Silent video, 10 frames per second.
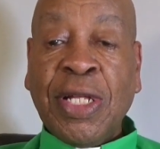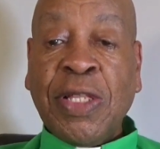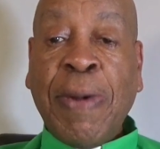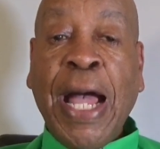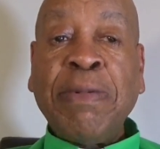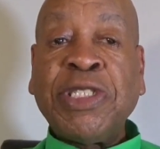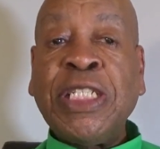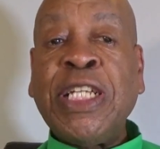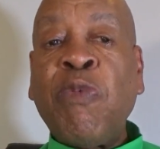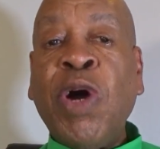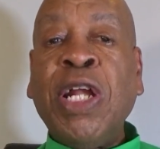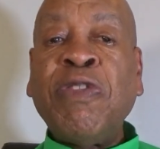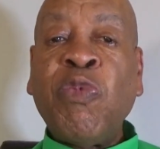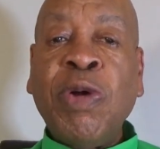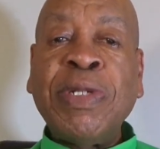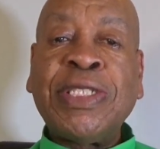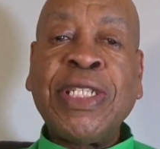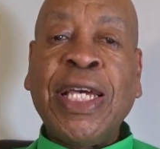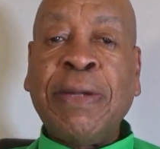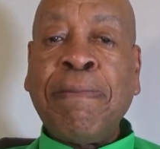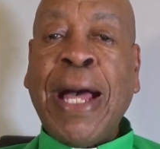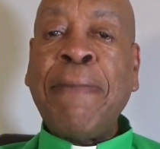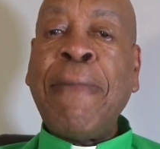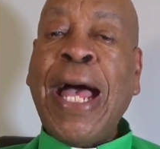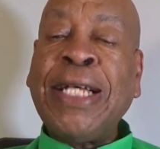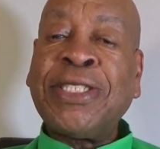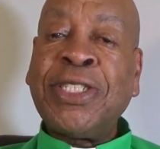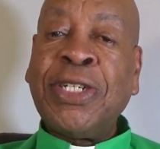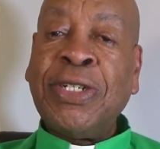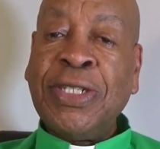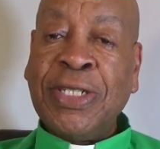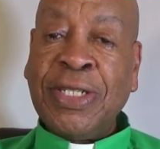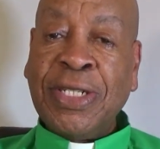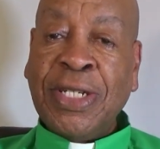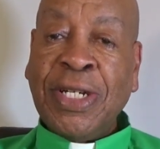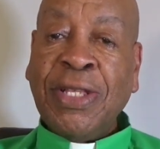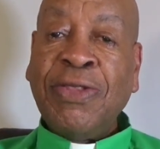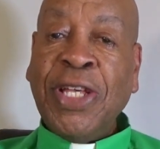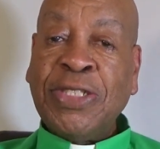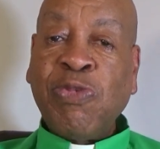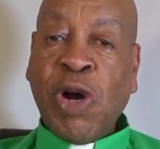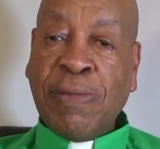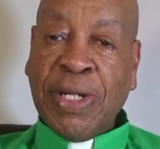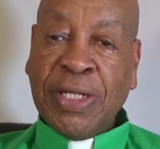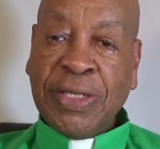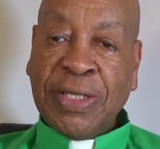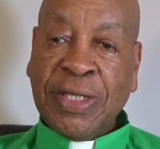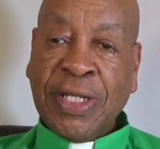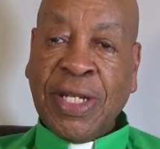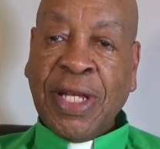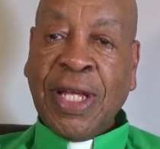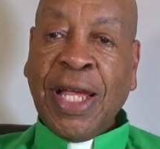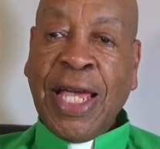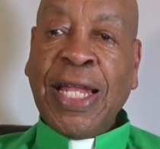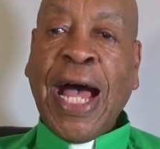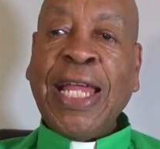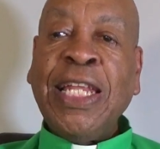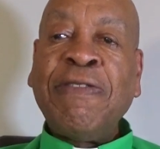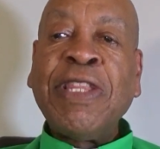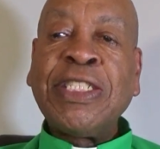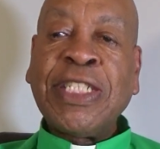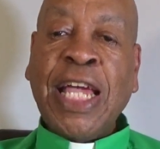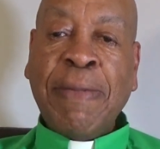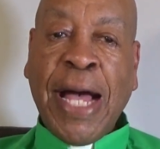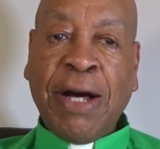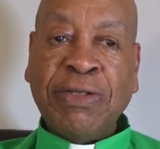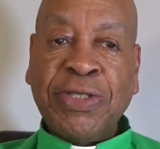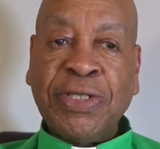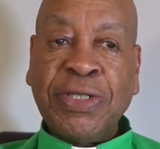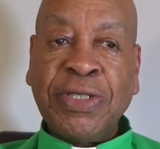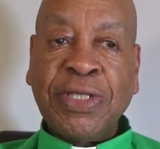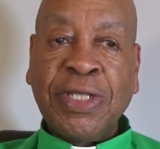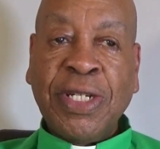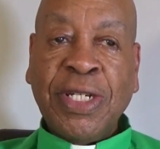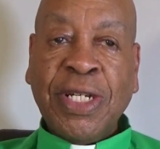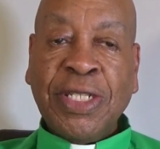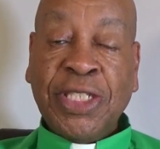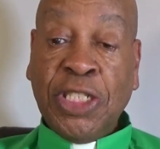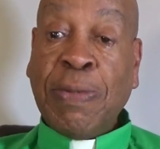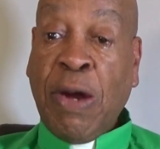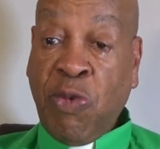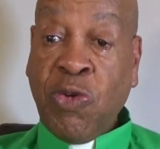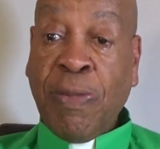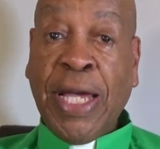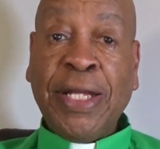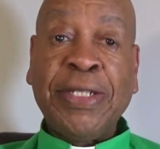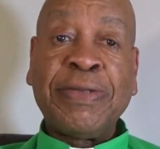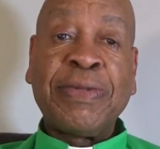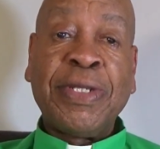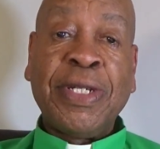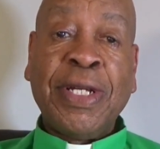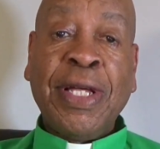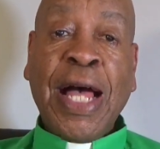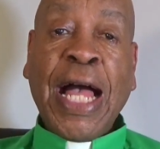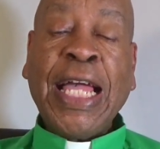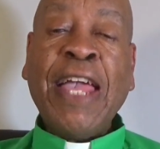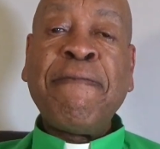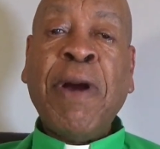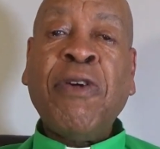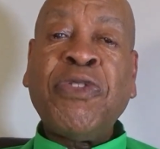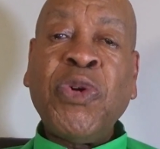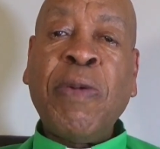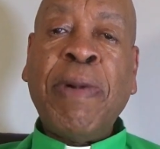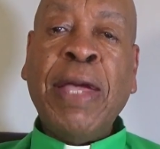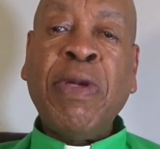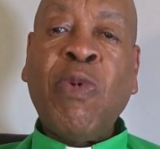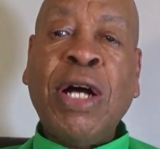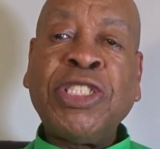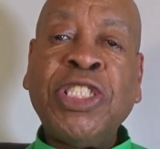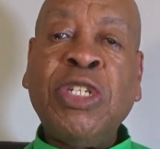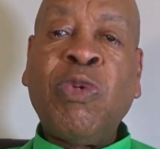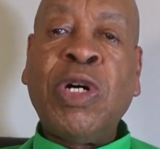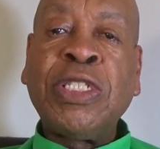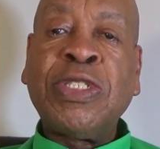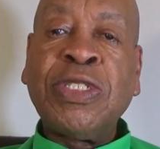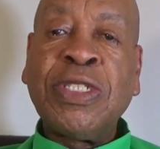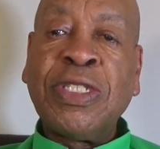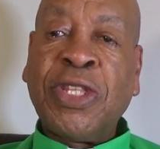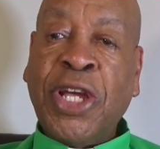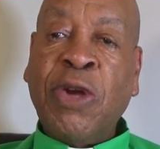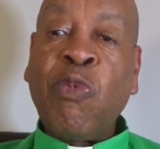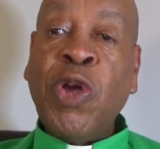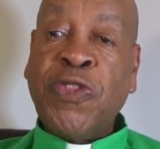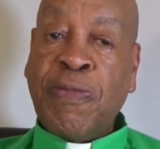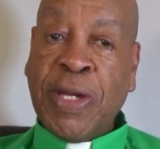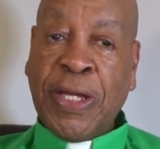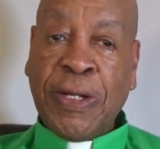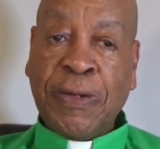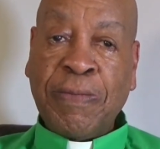The Bible says that one of the women said, My master, this woman, and I live in the same house. She's my roommate. I gave birth to a baby while she was there with me.